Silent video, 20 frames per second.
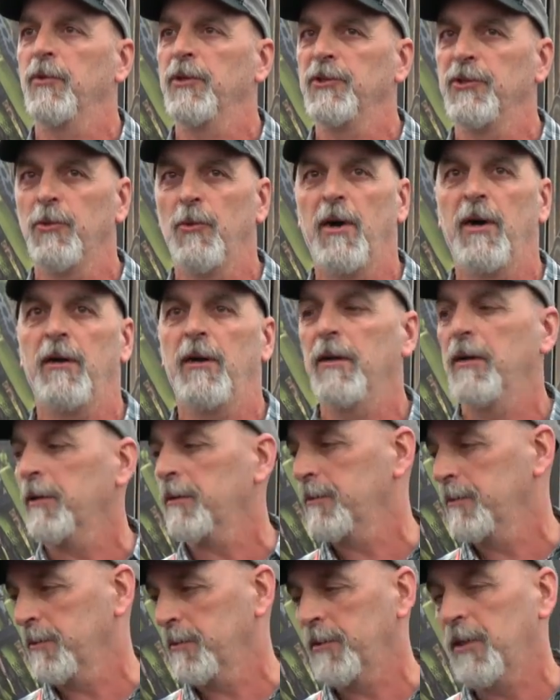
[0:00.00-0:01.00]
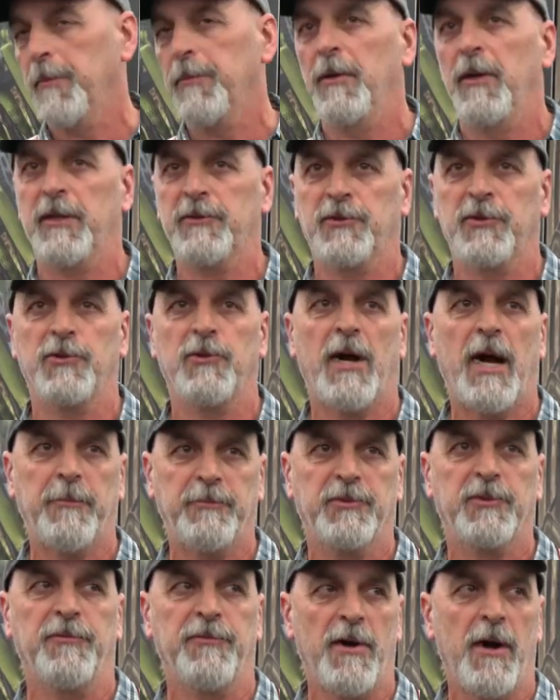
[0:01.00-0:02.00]
wouldn't you want another couple extra
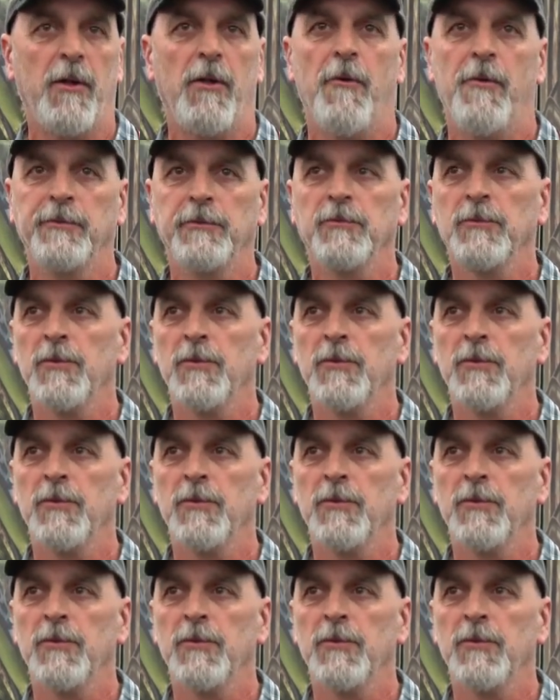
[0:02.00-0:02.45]
drops to follow?